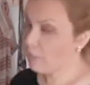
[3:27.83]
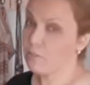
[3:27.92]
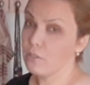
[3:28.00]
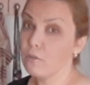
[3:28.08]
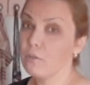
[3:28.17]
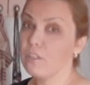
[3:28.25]

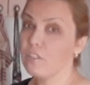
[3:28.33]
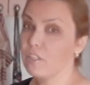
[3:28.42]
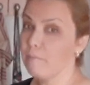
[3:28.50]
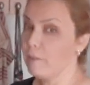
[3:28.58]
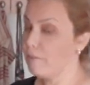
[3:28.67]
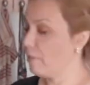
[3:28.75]
So that's
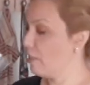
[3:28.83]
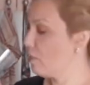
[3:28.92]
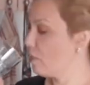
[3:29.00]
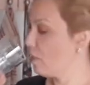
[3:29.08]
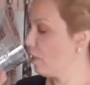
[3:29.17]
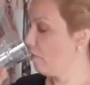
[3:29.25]
it, my
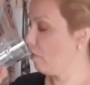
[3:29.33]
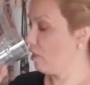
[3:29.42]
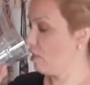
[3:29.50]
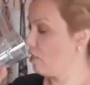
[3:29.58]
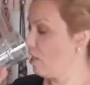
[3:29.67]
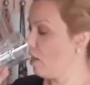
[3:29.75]
friends. Have a
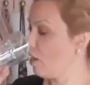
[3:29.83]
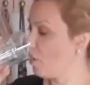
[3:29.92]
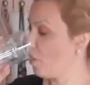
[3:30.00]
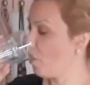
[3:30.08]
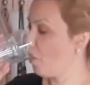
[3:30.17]
nice day.